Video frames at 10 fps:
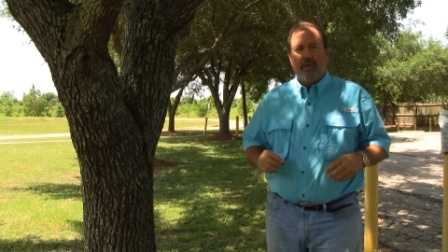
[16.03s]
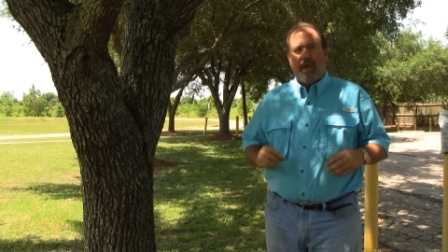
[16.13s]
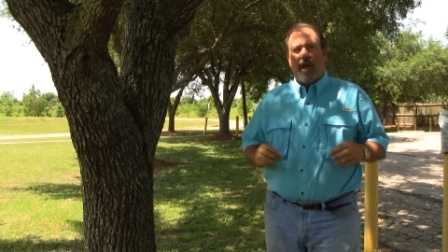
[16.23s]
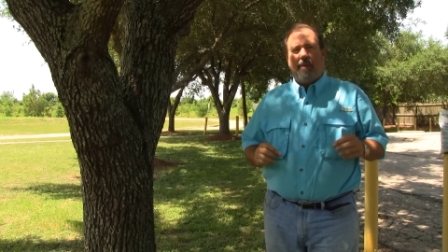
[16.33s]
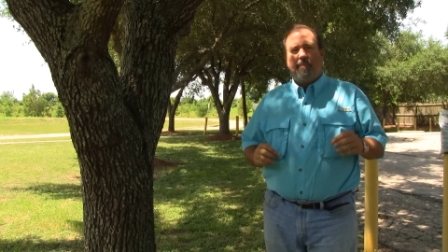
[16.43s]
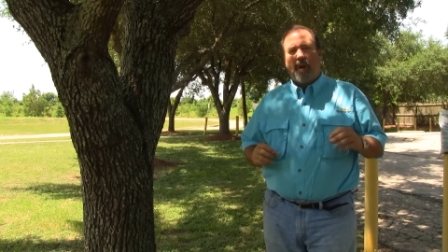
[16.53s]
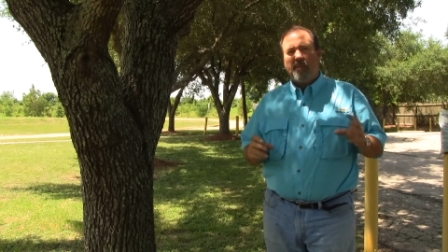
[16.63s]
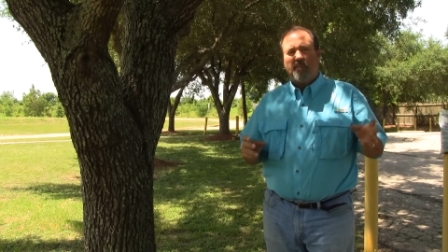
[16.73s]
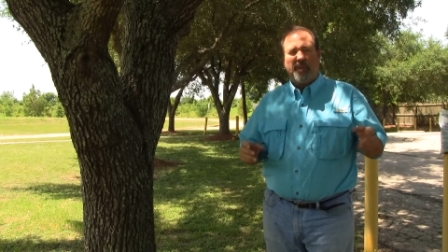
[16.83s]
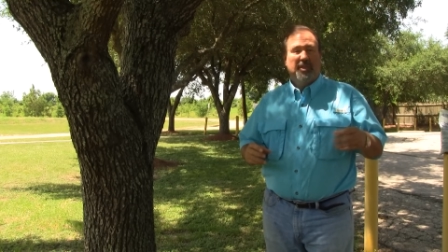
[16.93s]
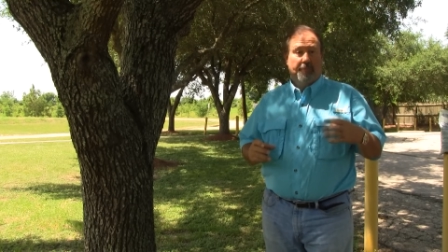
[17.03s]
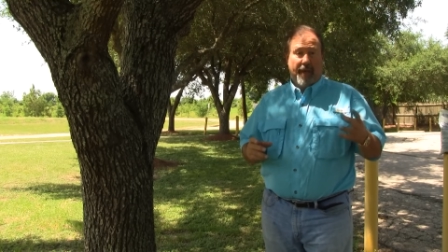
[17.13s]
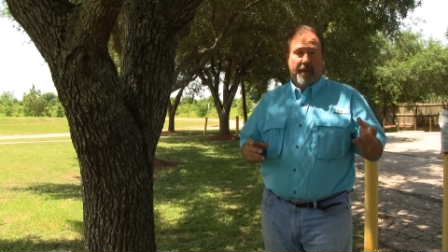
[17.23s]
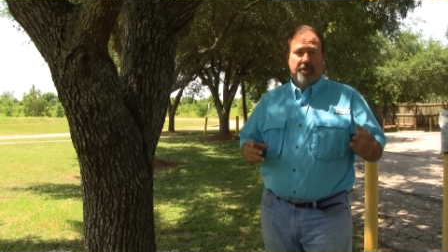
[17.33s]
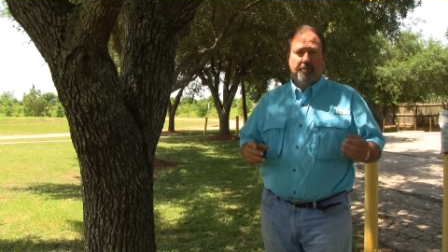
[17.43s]
uh, probably
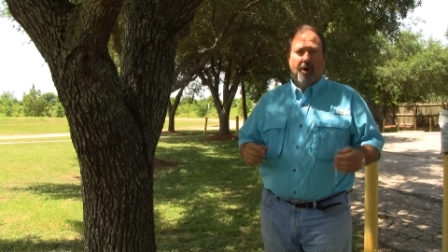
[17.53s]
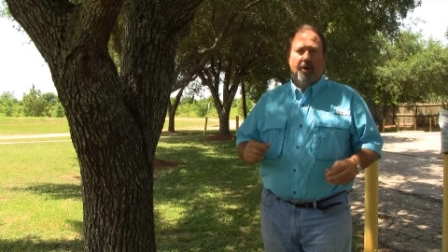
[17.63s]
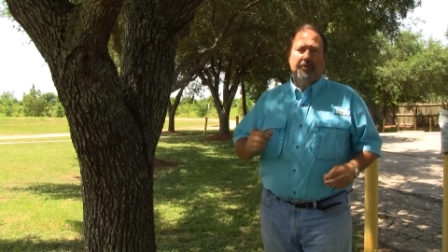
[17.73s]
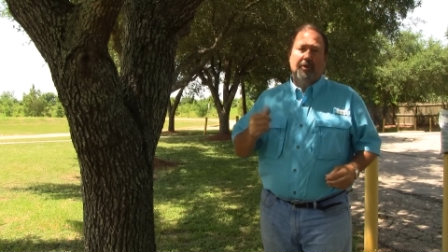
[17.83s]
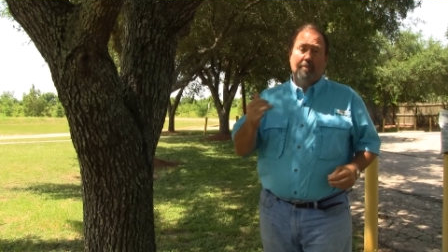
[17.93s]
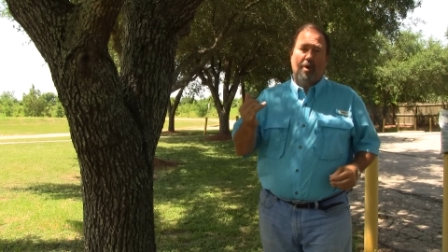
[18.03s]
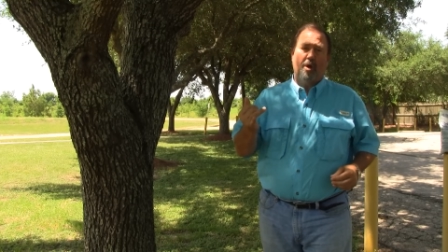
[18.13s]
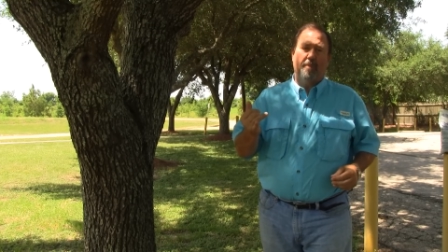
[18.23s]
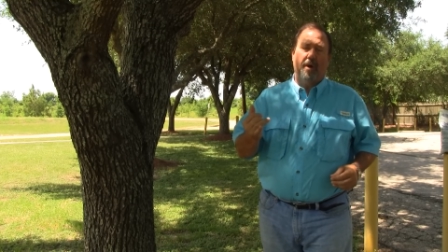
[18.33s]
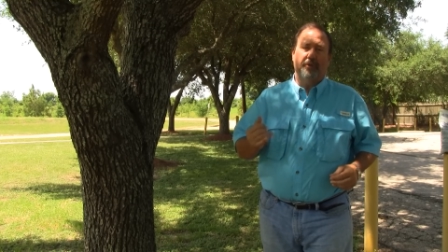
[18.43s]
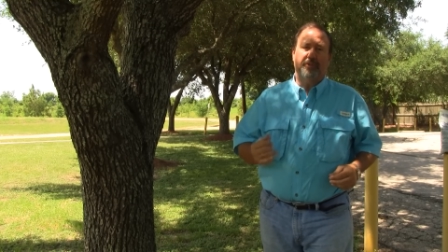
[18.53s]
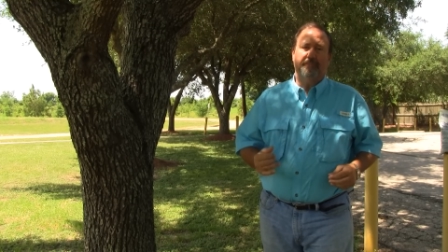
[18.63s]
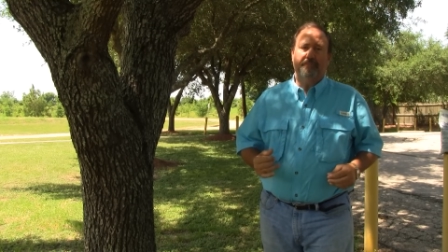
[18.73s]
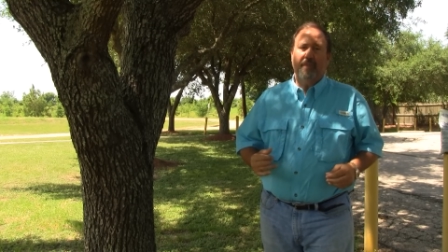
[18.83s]
Spanish moss or ball moss.